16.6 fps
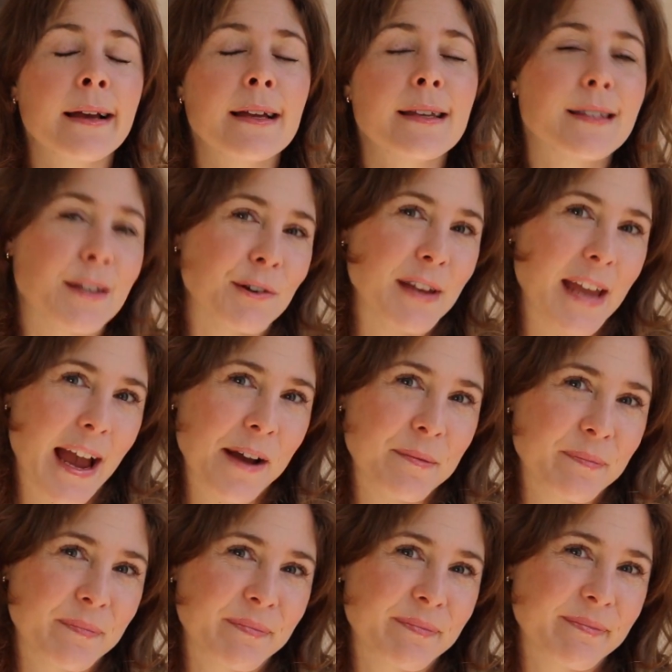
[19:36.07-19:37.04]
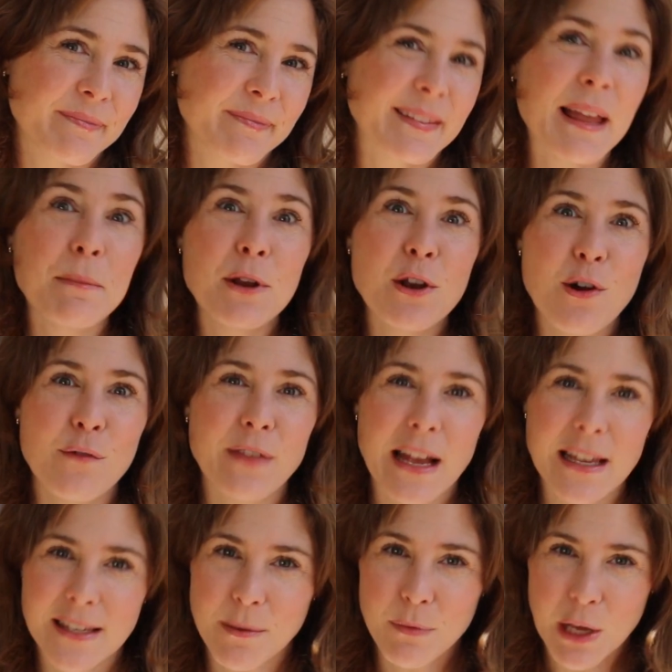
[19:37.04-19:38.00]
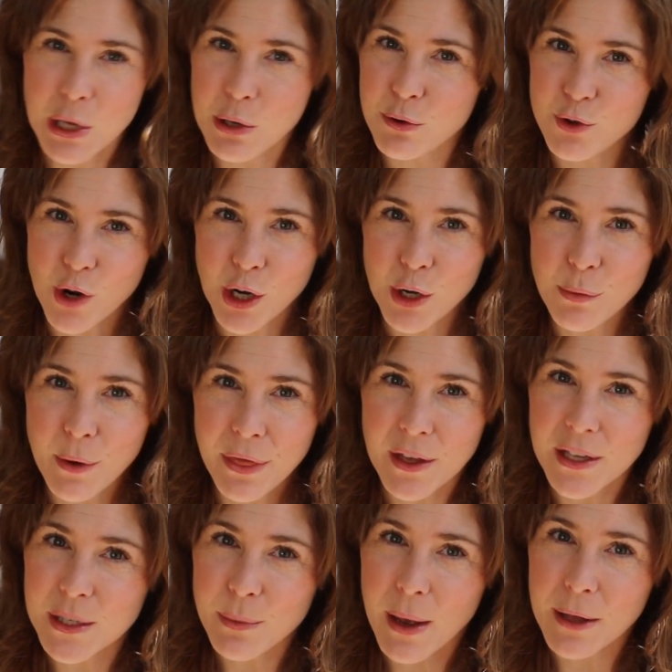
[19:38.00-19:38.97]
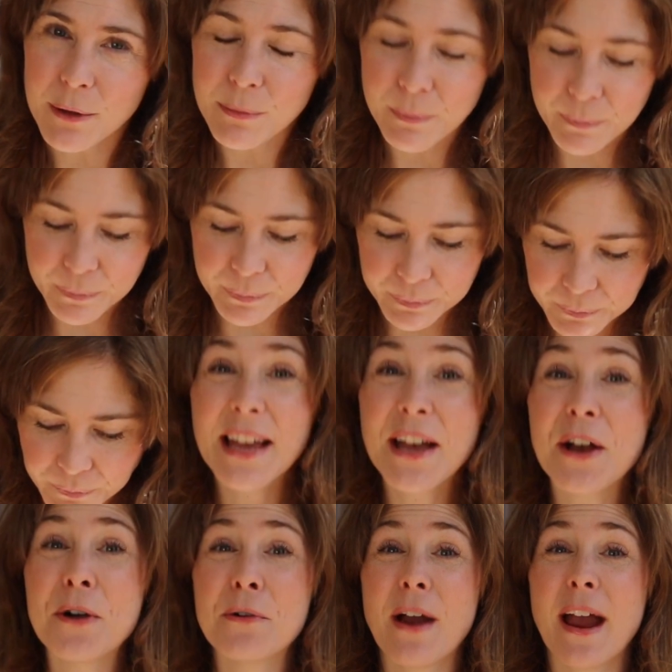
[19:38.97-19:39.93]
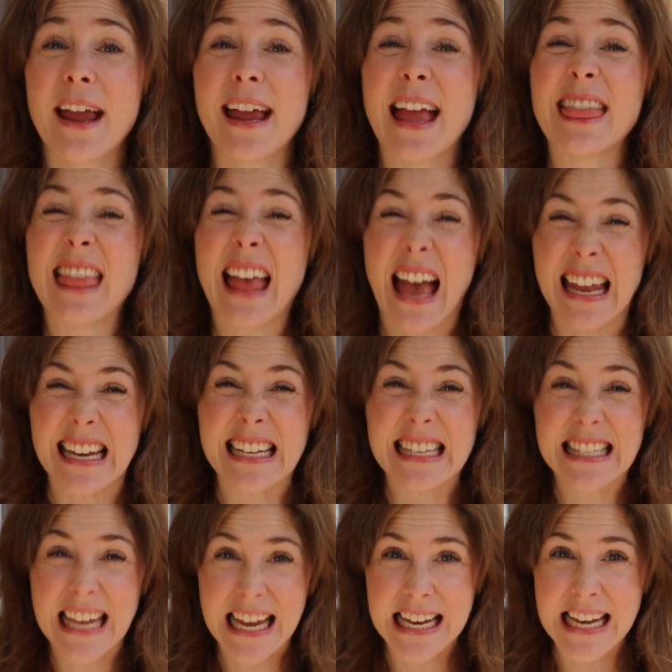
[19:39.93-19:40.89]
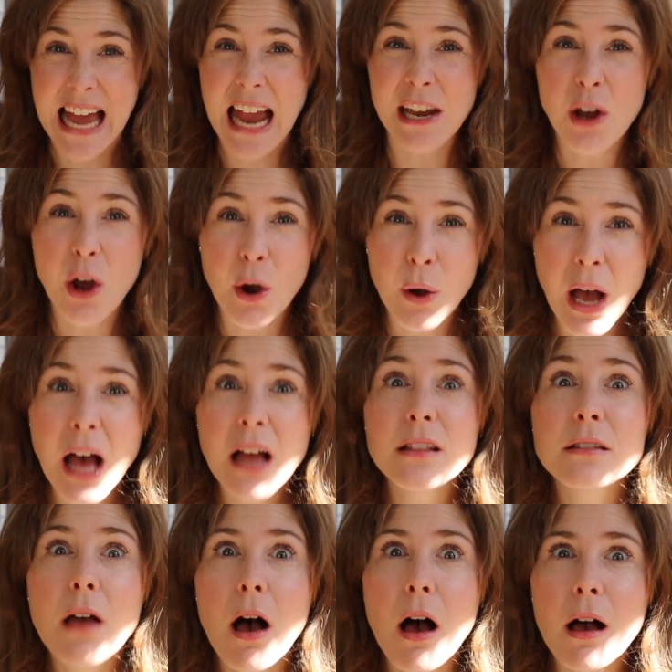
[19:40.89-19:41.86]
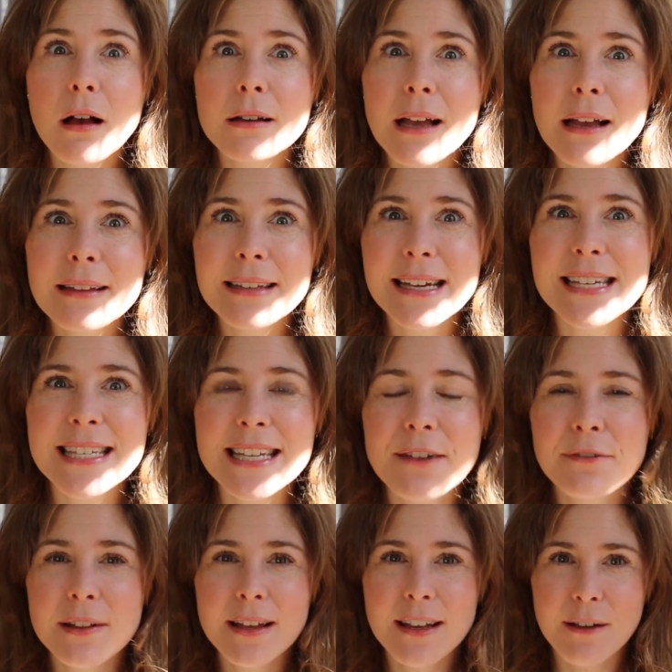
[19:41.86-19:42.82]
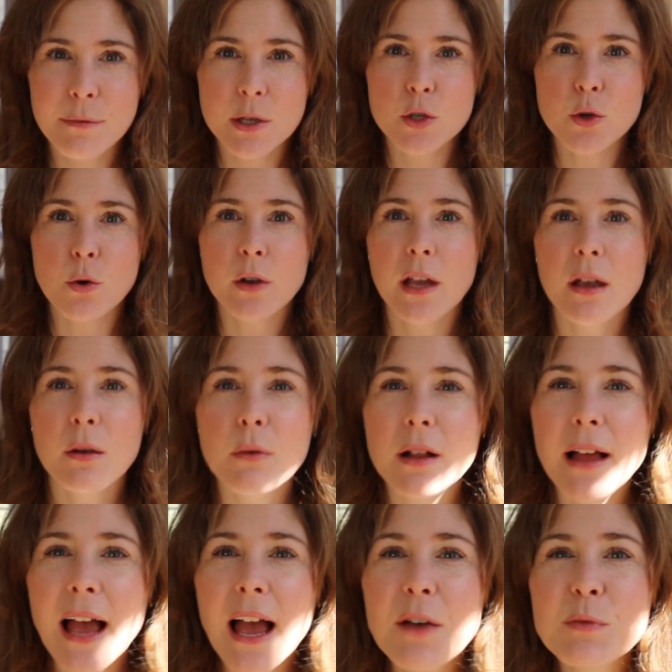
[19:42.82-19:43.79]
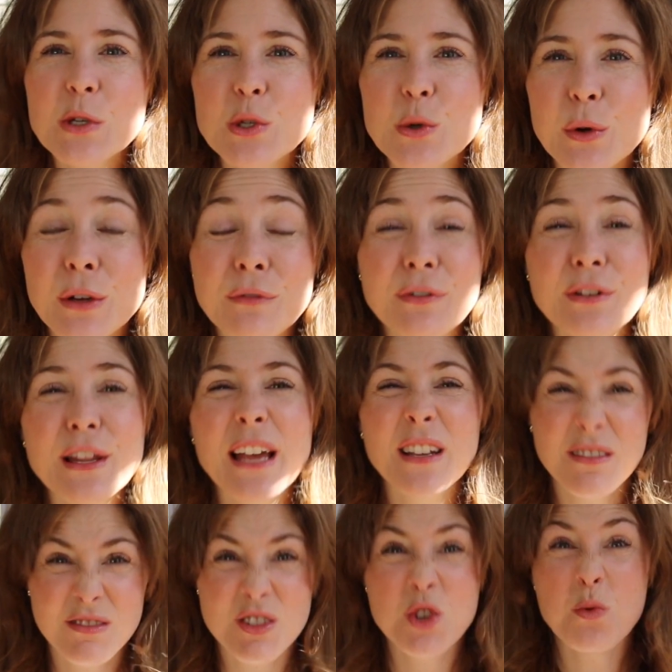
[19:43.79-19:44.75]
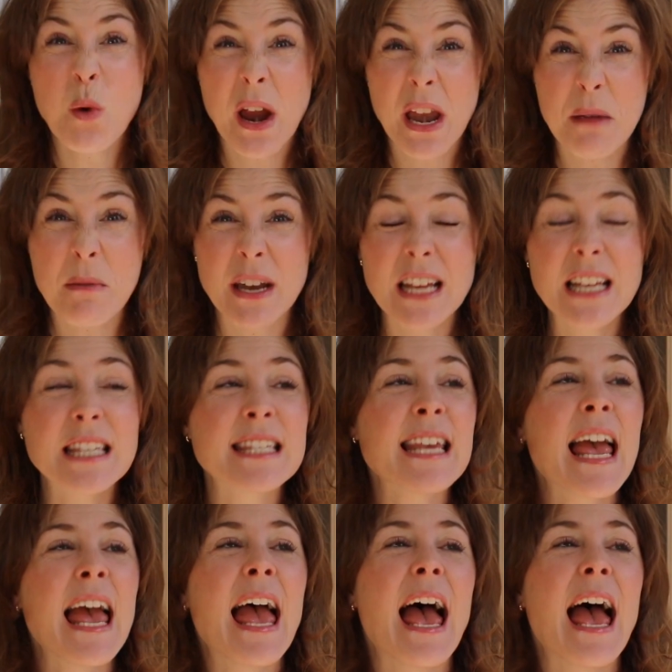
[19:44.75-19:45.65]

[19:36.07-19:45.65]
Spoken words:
So yeah, let me know if that's something you struggle with as well. All right, and that is it. I know, a long list. I feel like I've been talking, well, I have been talking for like 20 minutes.